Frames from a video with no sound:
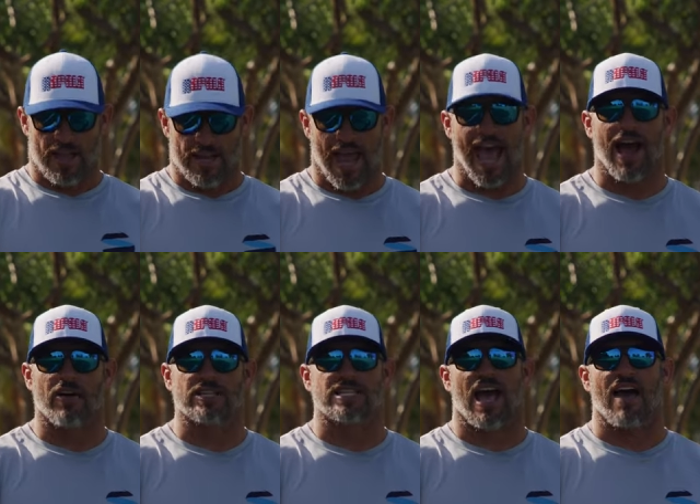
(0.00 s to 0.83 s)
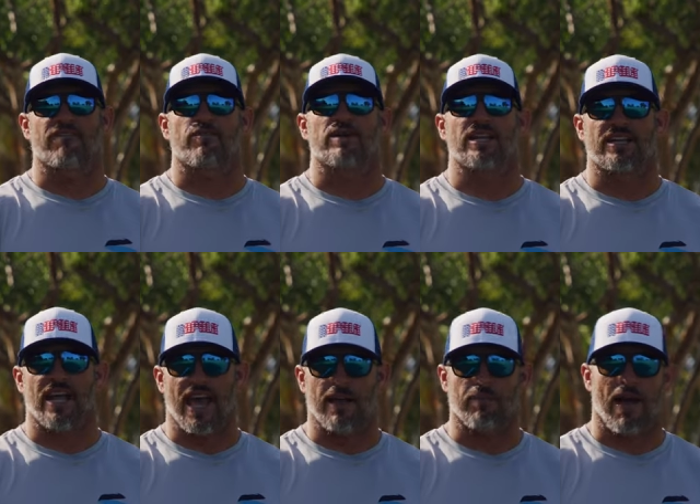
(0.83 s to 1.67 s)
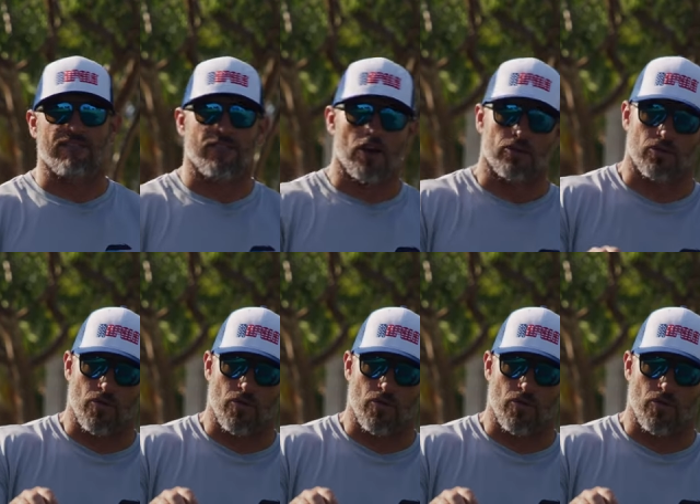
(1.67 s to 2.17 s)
Now it's time for me to take my first